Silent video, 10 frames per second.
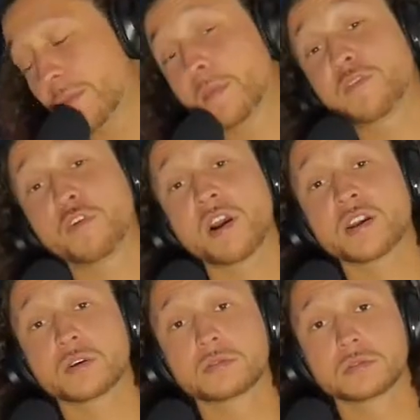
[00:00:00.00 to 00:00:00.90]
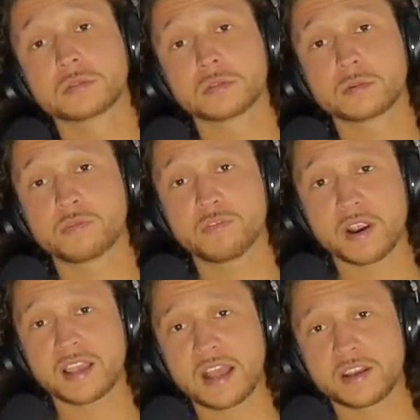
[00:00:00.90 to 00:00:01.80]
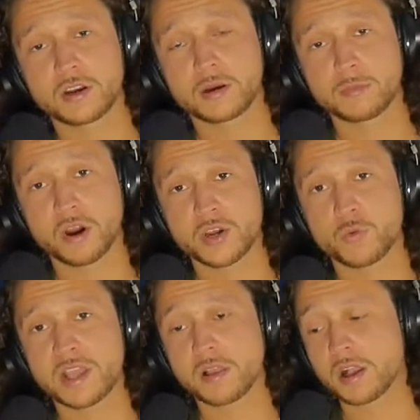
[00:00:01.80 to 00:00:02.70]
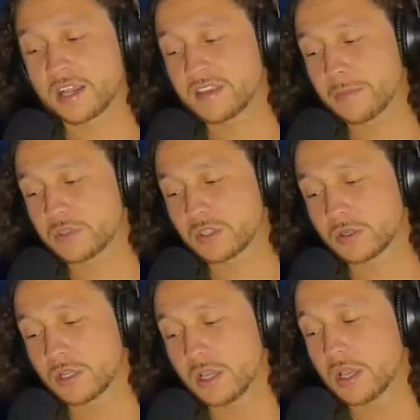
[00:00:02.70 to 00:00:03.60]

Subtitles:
But before I get out of here, I'm already way long on the episode.